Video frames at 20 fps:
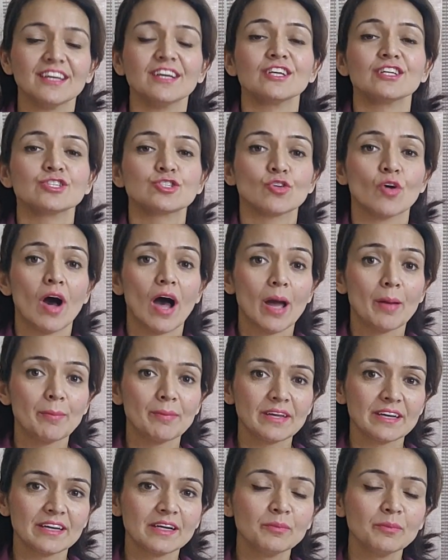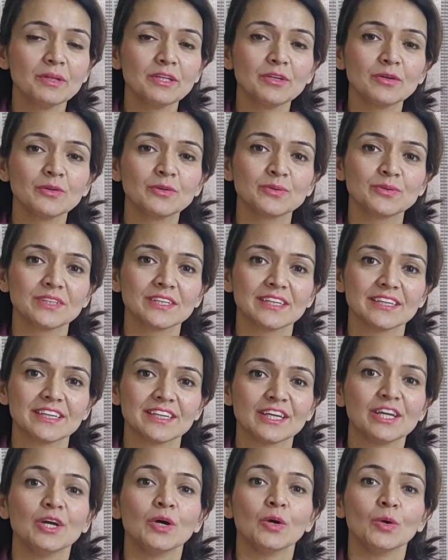So I am here with you
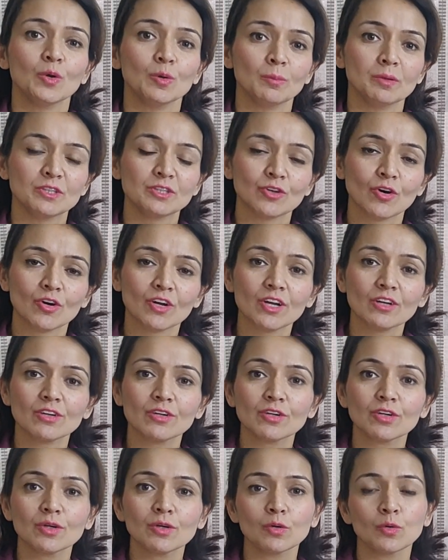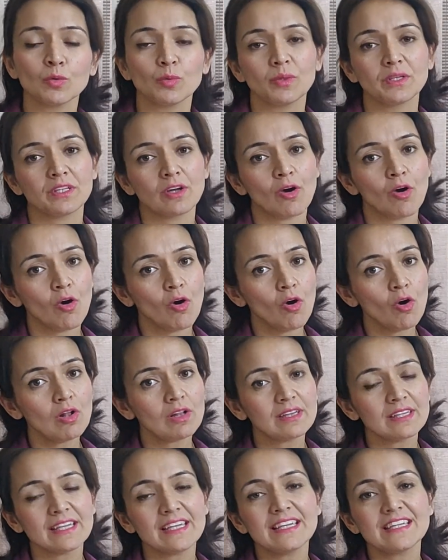today. We'll be talking to you with all
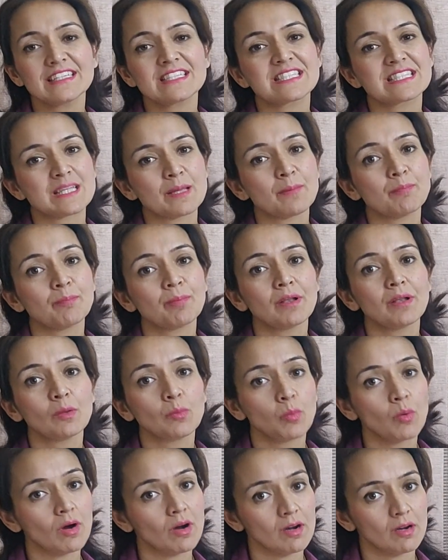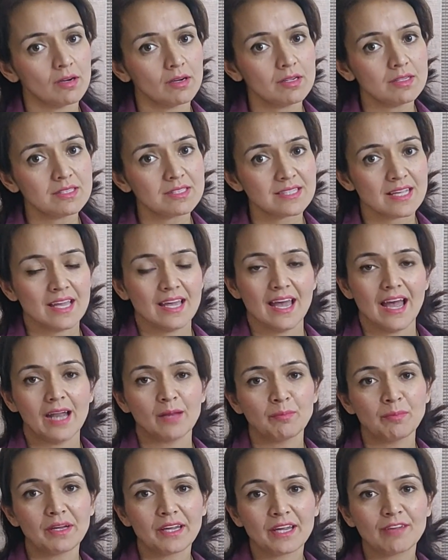these simple words
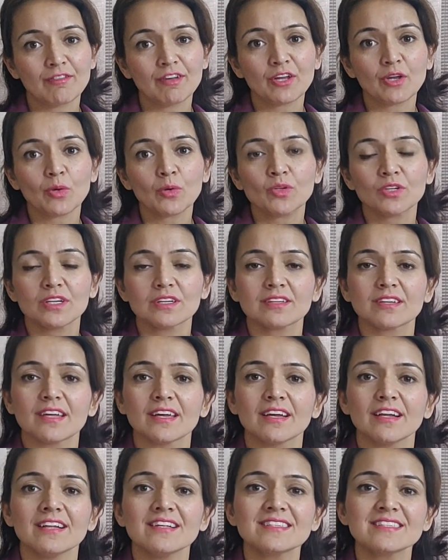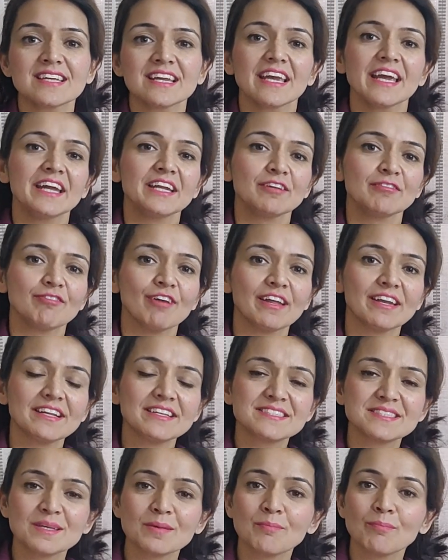and we're giving you details in a very
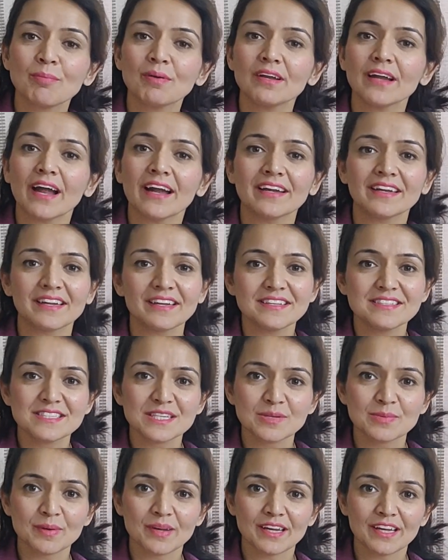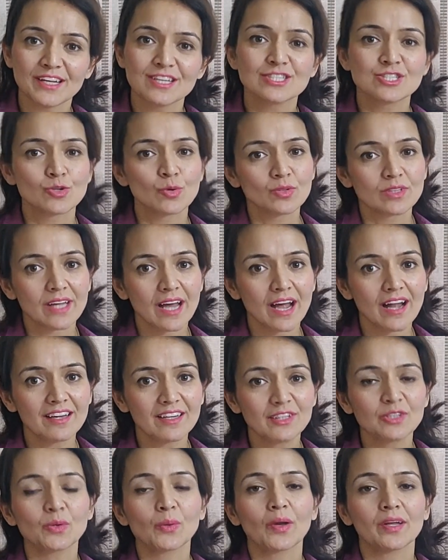simple and easy way so
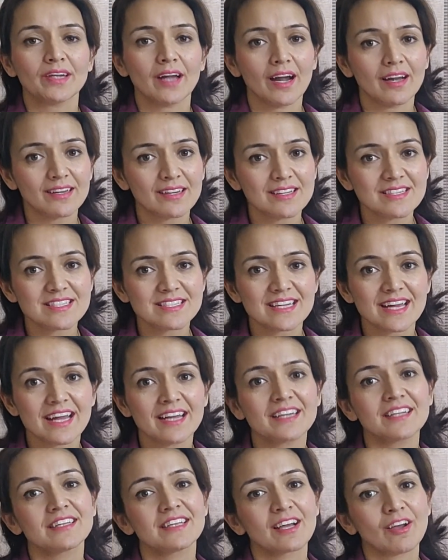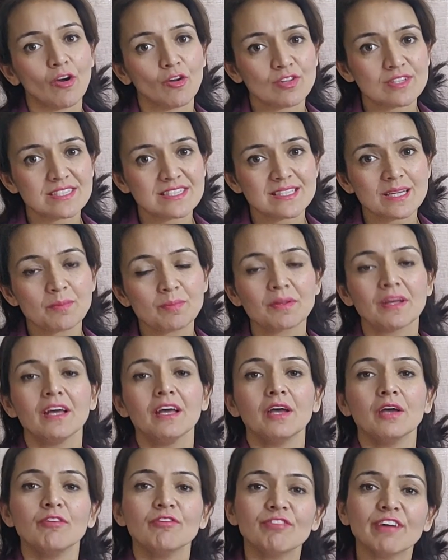that you can understand the concept
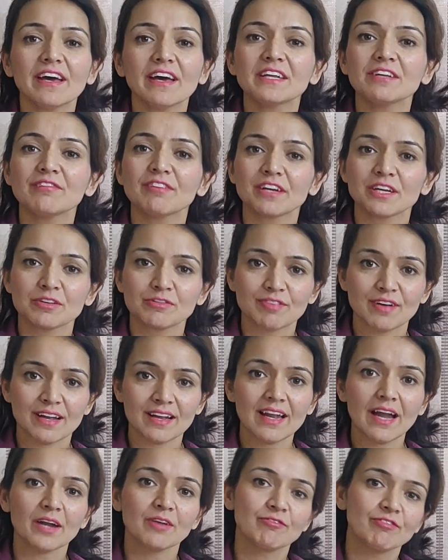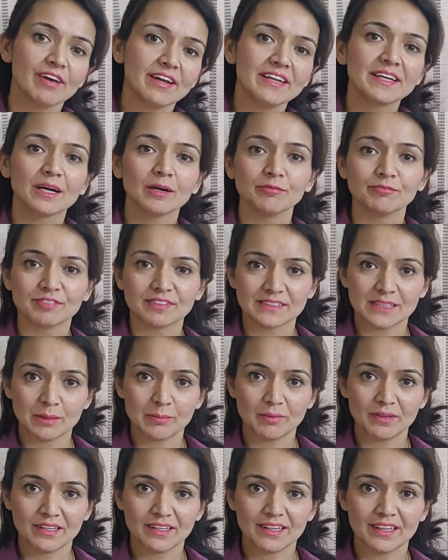very well and very
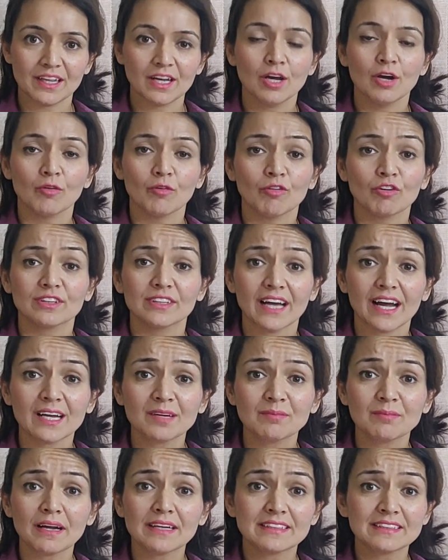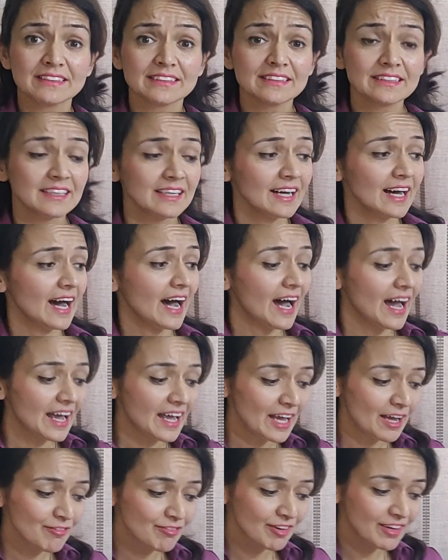comfortably. For that matter, I
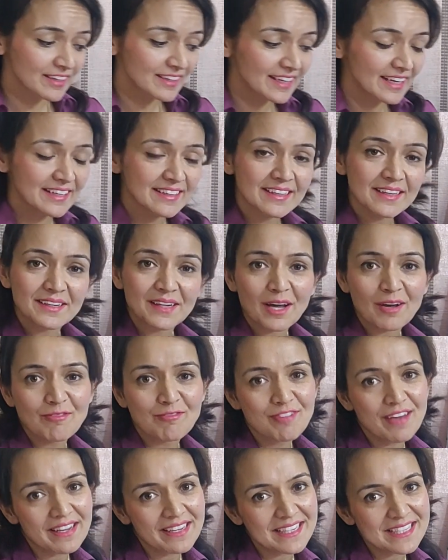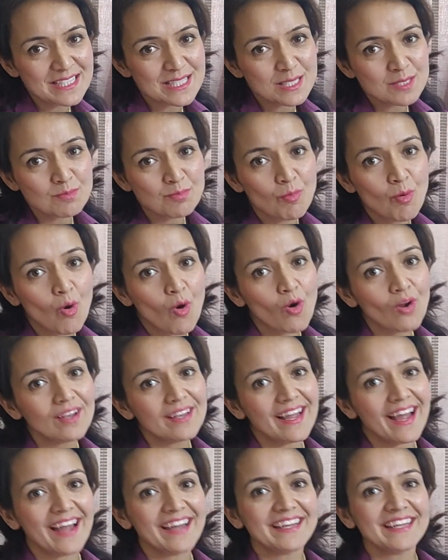have created a very small
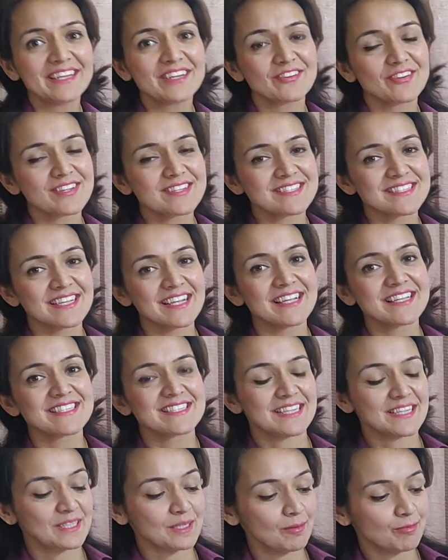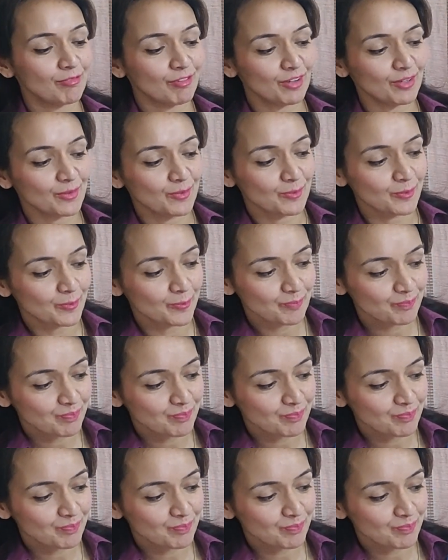and interesting setup for you.